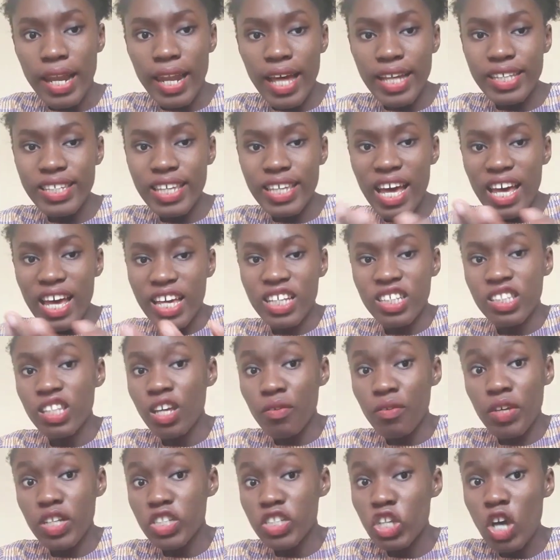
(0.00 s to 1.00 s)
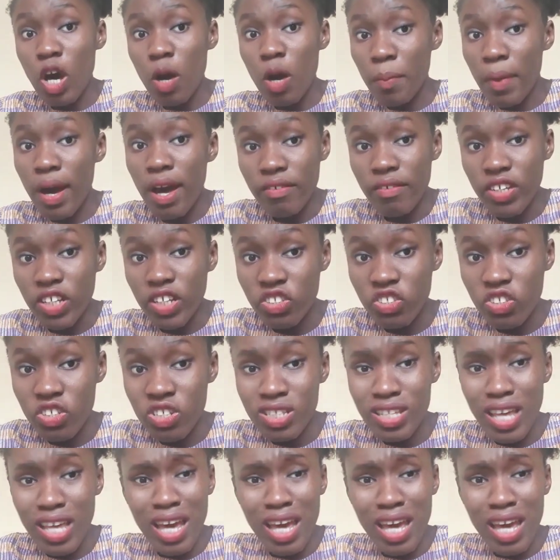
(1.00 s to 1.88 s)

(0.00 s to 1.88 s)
Like, there are interracial marriages,